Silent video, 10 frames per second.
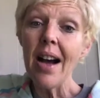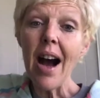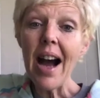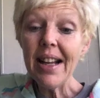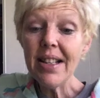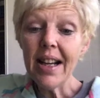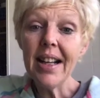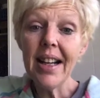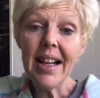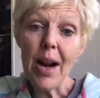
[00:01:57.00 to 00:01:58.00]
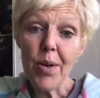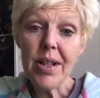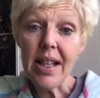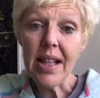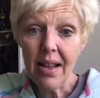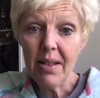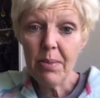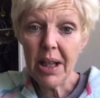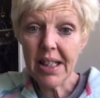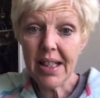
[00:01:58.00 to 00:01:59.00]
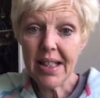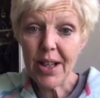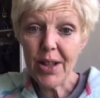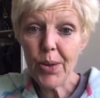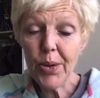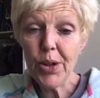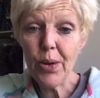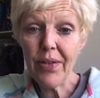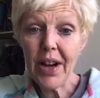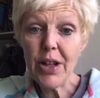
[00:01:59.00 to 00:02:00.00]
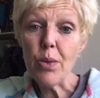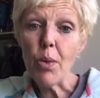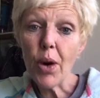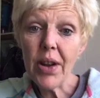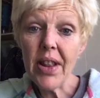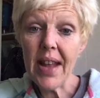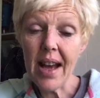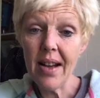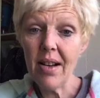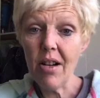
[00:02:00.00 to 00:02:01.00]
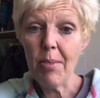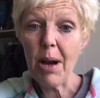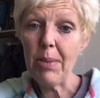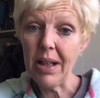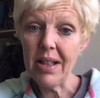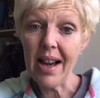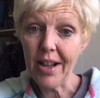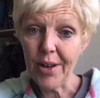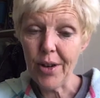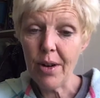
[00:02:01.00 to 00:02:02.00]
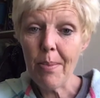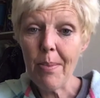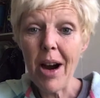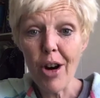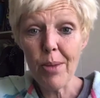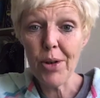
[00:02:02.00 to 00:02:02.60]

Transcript: I die cut an hour a day because, as I told you, if I do more than that on my big die cutter, my arm